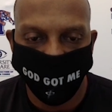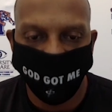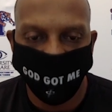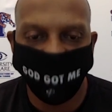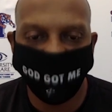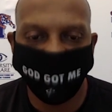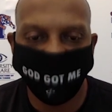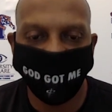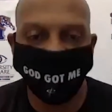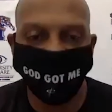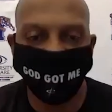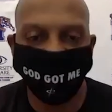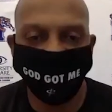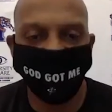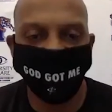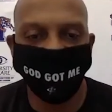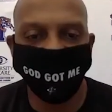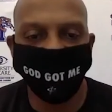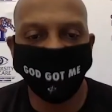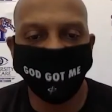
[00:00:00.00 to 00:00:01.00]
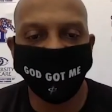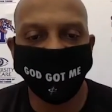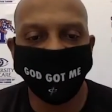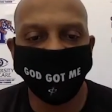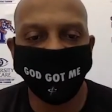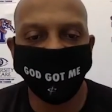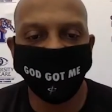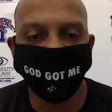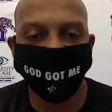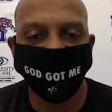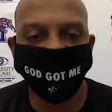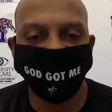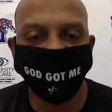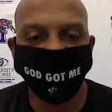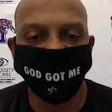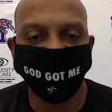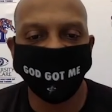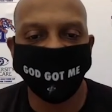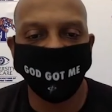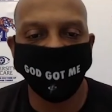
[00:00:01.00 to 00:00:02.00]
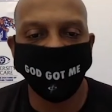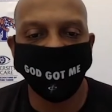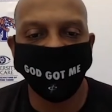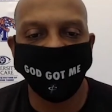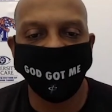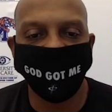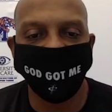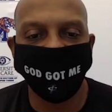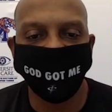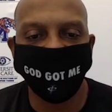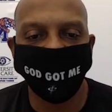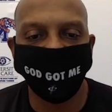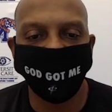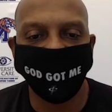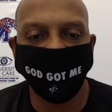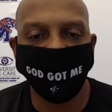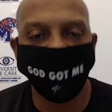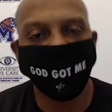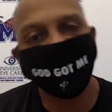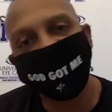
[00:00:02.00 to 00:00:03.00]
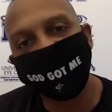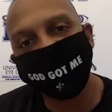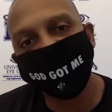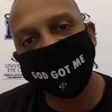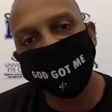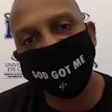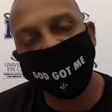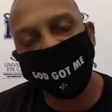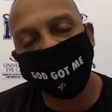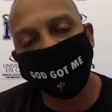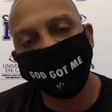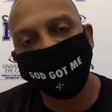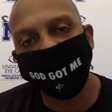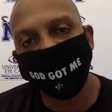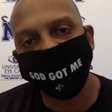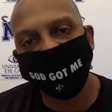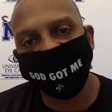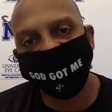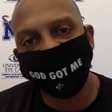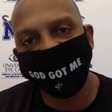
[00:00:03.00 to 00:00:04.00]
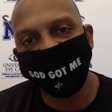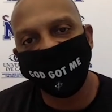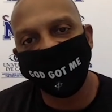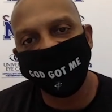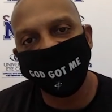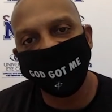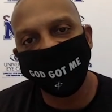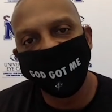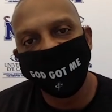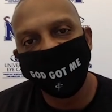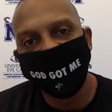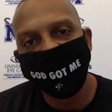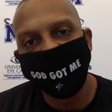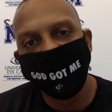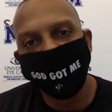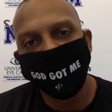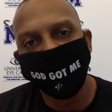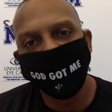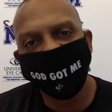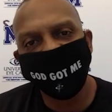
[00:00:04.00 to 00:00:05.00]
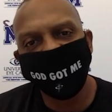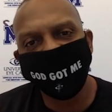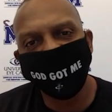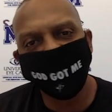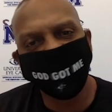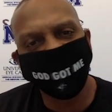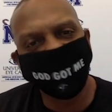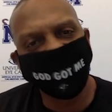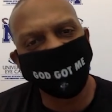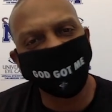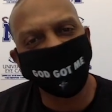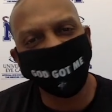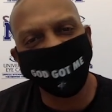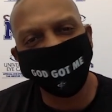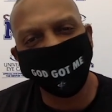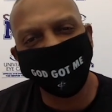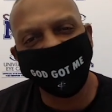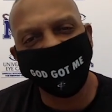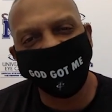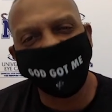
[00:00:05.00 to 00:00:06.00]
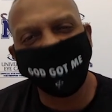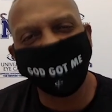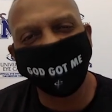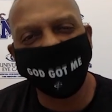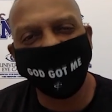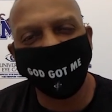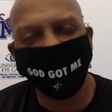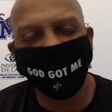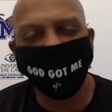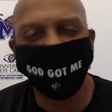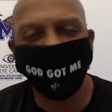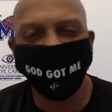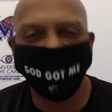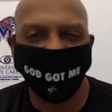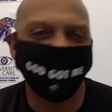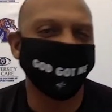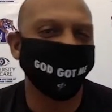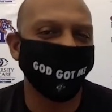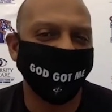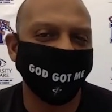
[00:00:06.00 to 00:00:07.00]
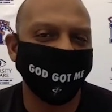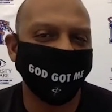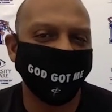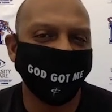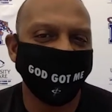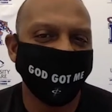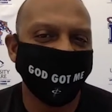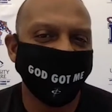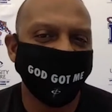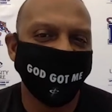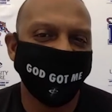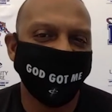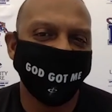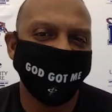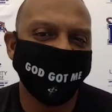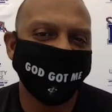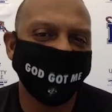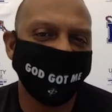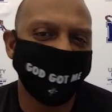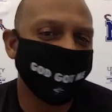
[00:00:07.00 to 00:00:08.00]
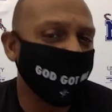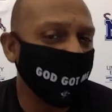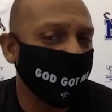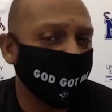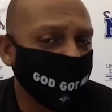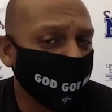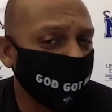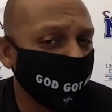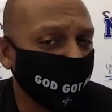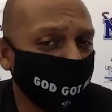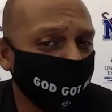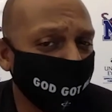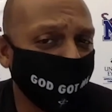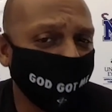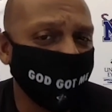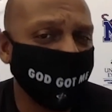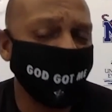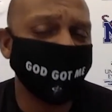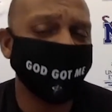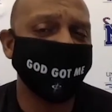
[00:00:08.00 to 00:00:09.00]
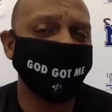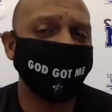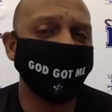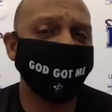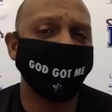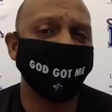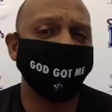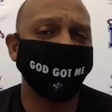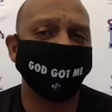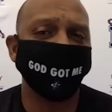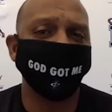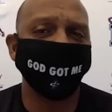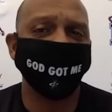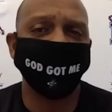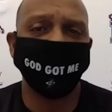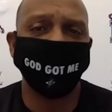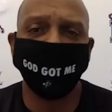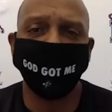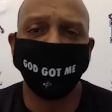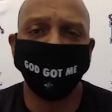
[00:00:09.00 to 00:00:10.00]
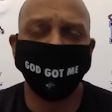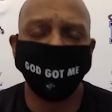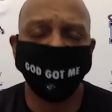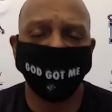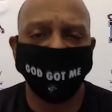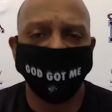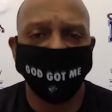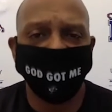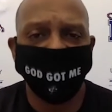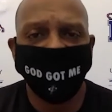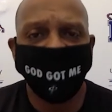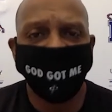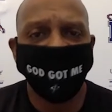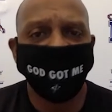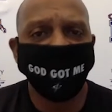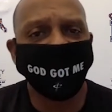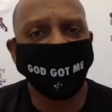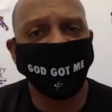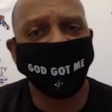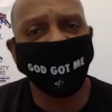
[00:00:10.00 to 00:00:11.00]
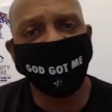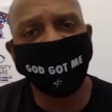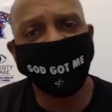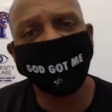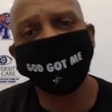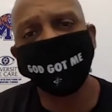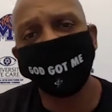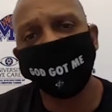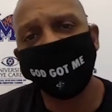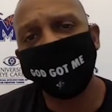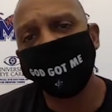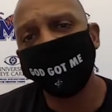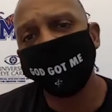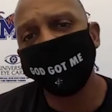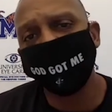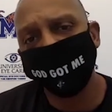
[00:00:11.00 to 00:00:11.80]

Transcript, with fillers: I think, yeah, I think it is. And I think it's something that the parents have to talk about with the kid. You get into a situation where a kid has already graduated, he's at a prep school, or he, he doesn't have to be at home and he could get a head start,